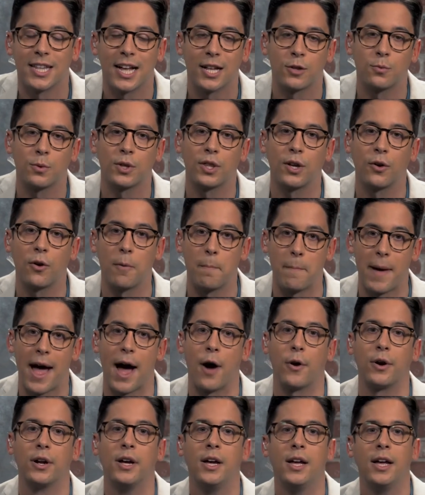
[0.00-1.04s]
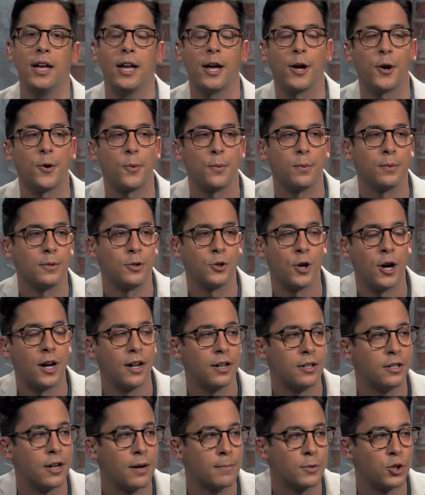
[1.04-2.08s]
That's what they're about. Uh,
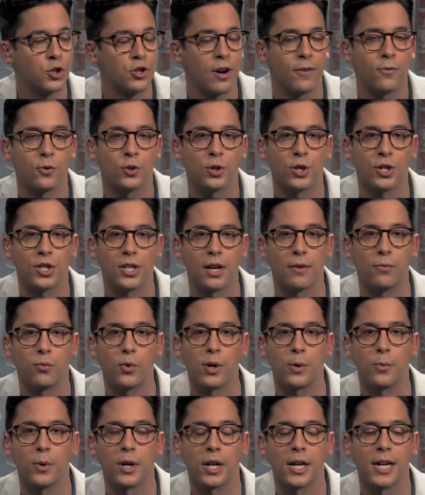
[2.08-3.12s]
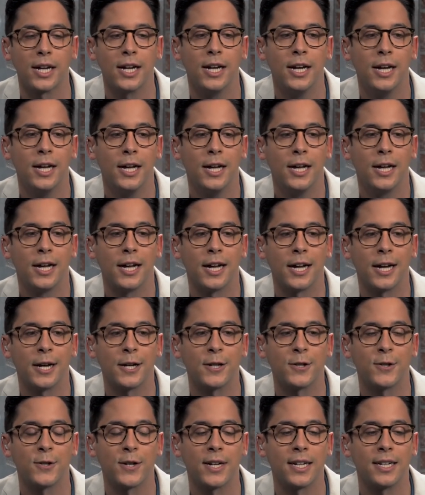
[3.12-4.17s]
John, Thomas Jefferson said frequently, uh,
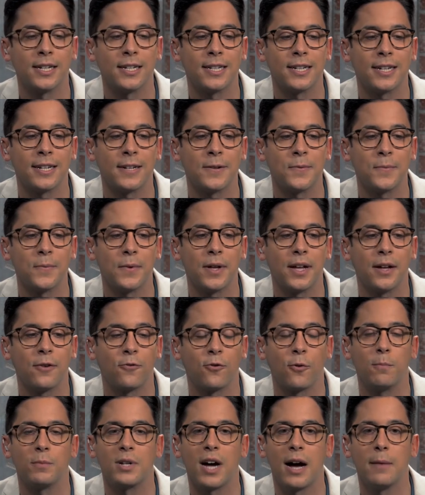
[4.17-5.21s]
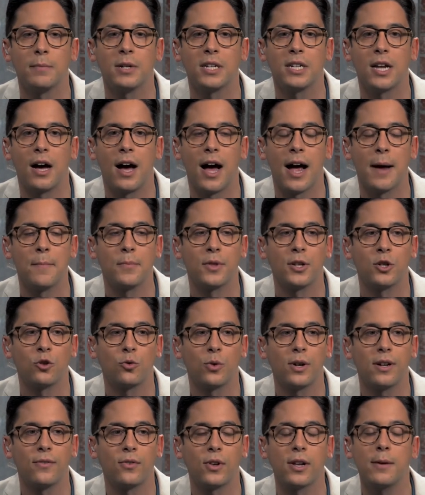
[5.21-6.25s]
he said, uh, From time to time, the
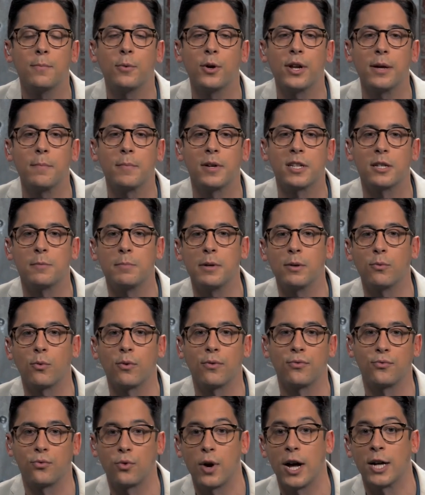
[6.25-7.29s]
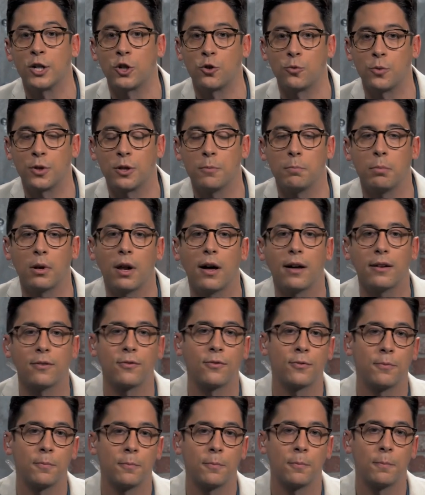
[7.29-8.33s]
tree of liberty must be refreshed with the blood
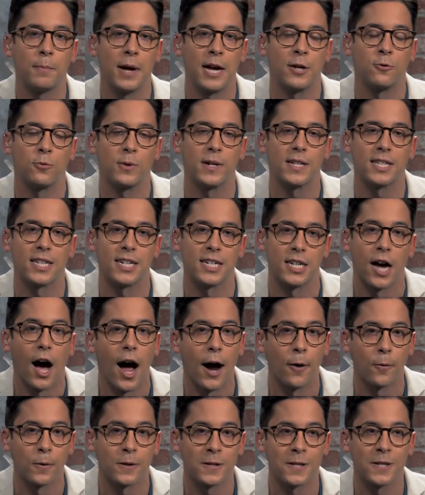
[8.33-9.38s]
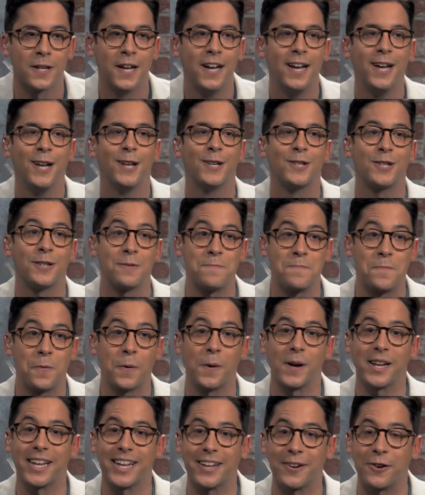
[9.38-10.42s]
of patriots and tyrants. It's a
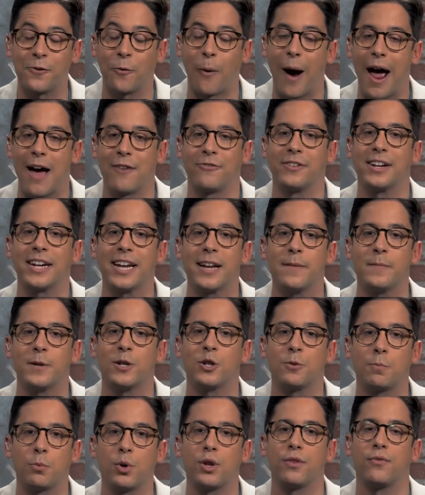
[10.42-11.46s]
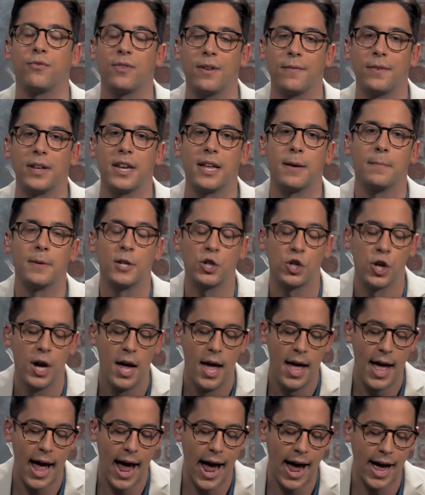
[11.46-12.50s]
pretty graphic image, pretty vivid image.
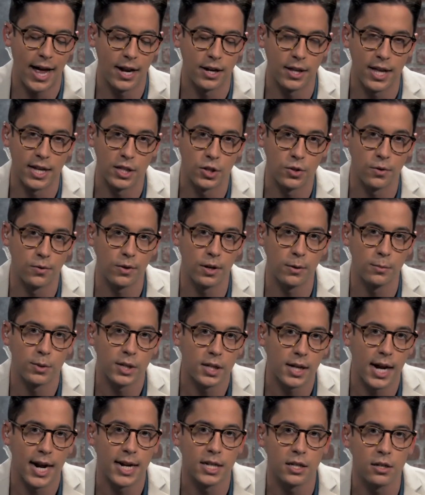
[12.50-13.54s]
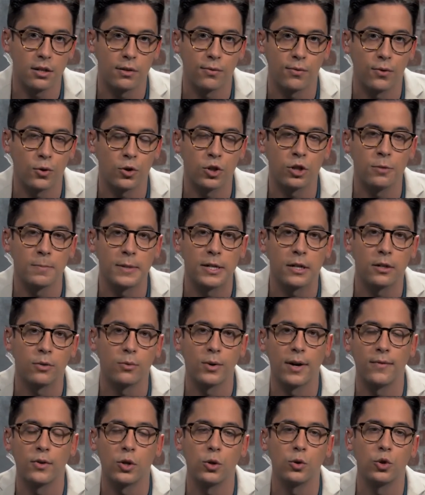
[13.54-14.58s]
And that certainly was the case in the first American
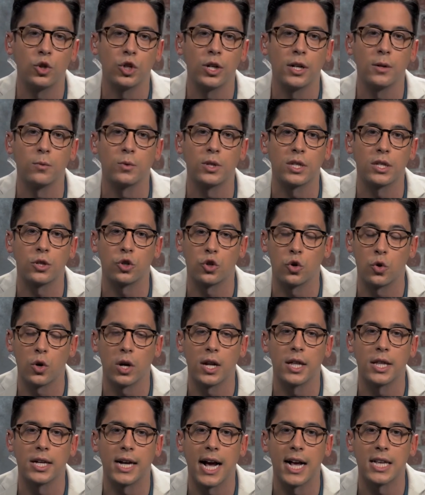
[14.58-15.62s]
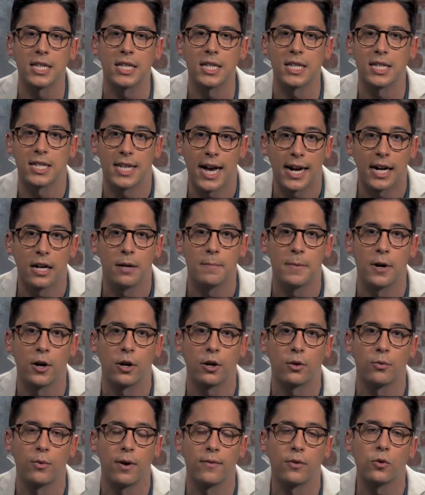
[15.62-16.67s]
Revolution. It was certainly the case in the second
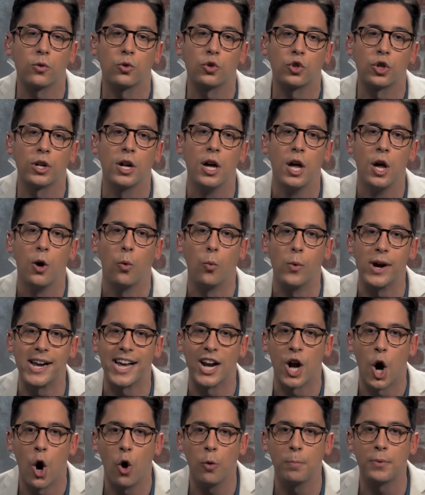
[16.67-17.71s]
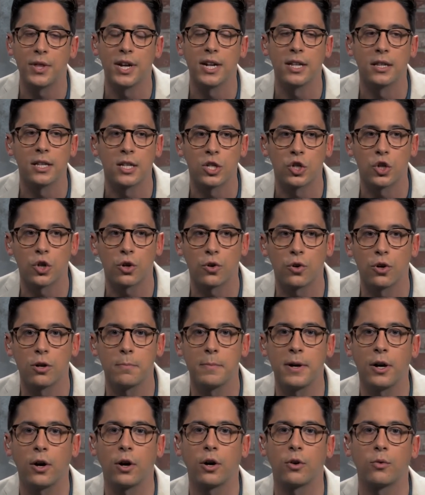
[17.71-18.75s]
American Revolution. We can hope that in this third
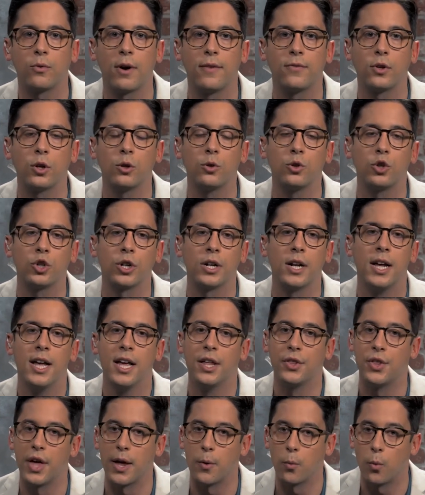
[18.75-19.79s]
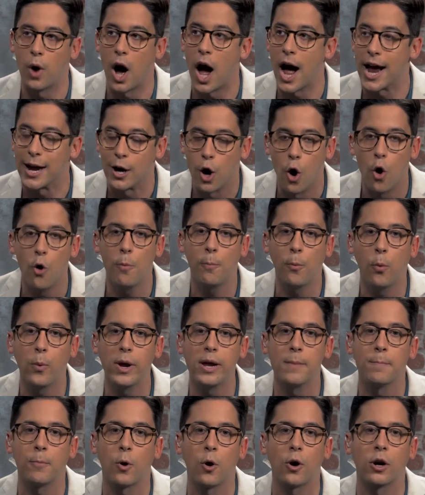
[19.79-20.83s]
American Revolution, that I hope
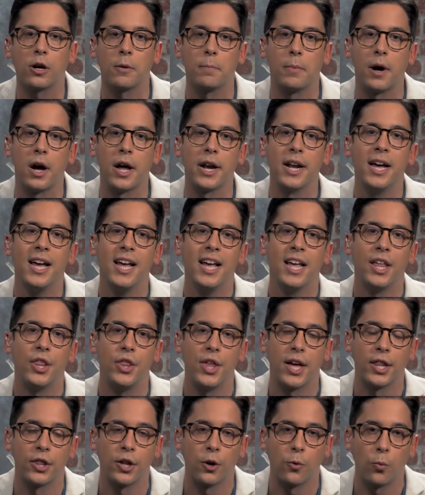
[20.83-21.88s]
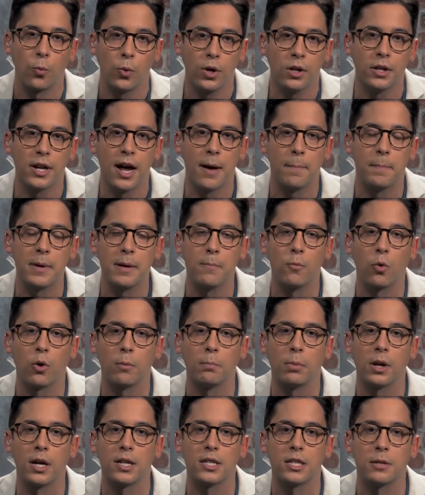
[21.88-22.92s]
we embark upon, that there will not be
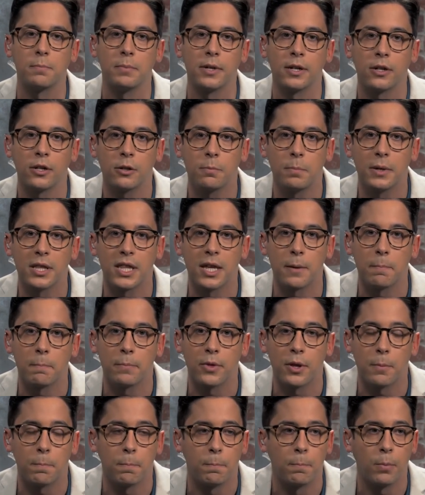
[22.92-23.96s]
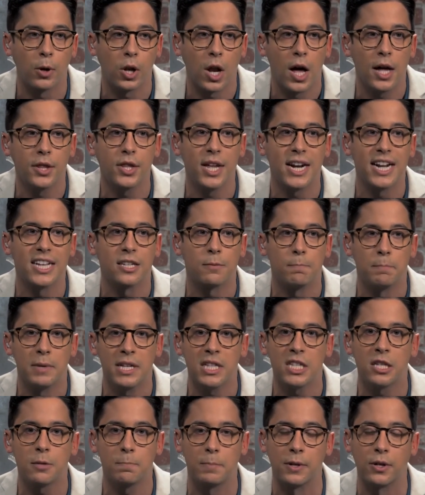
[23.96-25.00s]
more blood spilled, but that the blood that has
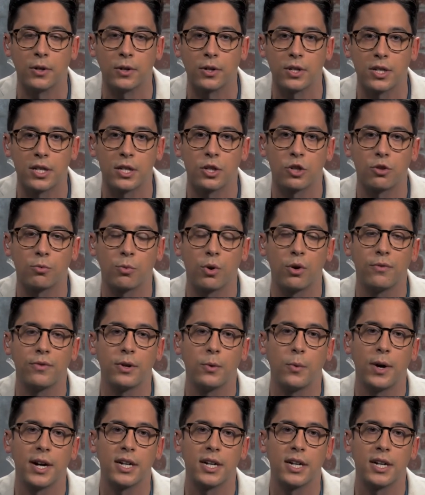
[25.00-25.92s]
been spilled since the Roe v.